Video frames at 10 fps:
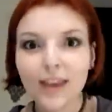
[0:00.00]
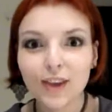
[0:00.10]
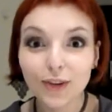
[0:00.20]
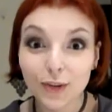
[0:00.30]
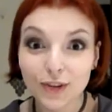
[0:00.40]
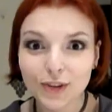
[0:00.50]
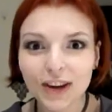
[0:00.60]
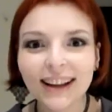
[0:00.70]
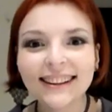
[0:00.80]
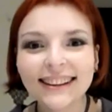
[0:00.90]
you know the
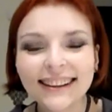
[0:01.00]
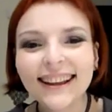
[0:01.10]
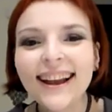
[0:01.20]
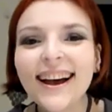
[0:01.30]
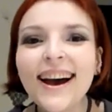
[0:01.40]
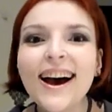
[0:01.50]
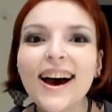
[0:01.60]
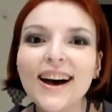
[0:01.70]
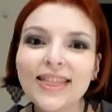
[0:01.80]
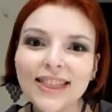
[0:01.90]
drill.
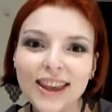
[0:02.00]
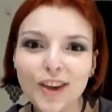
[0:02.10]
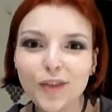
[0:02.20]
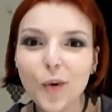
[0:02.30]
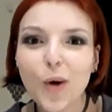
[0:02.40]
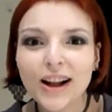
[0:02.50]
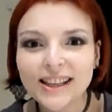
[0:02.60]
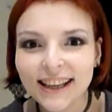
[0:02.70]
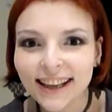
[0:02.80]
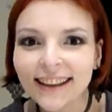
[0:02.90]
Thank you for
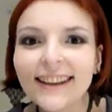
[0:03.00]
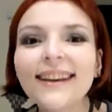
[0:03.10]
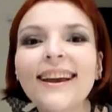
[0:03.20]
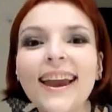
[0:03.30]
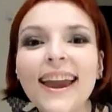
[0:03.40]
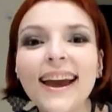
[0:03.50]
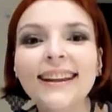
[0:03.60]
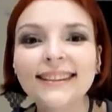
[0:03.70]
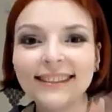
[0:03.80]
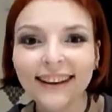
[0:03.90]
watching,
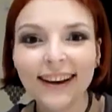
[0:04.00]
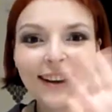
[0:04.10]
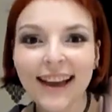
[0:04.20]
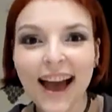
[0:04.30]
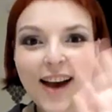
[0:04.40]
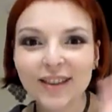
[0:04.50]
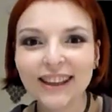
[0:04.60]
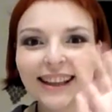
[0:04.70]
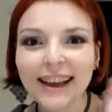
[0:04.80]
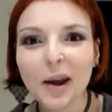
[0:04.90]
and have a
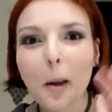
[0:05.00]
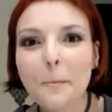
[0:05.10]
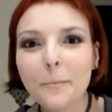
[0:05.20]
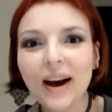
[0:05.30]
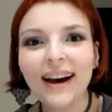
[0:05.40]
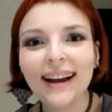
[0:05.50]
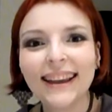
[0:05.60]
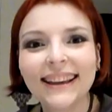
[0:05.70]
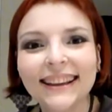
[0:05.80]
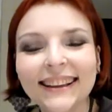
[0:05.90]
good night. Bye.